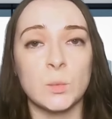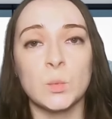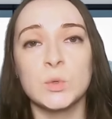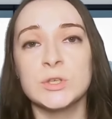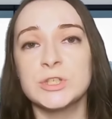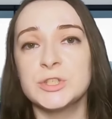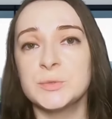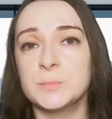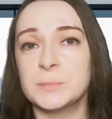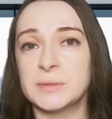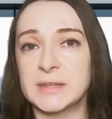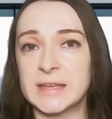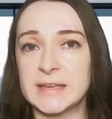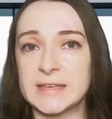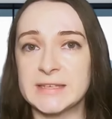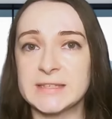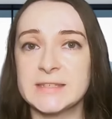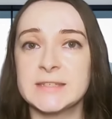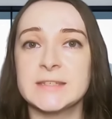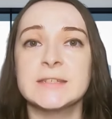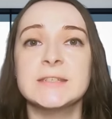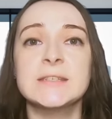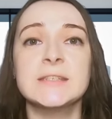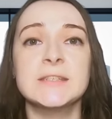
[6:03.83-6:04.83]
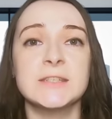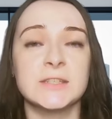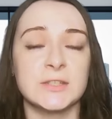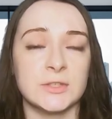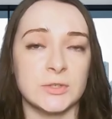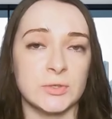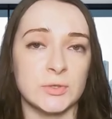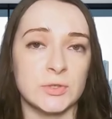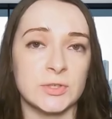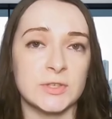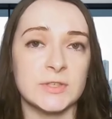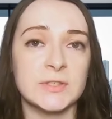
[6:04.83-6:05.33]
which places
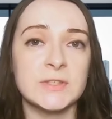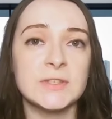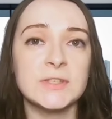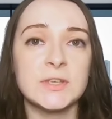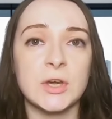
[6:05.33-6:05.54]
students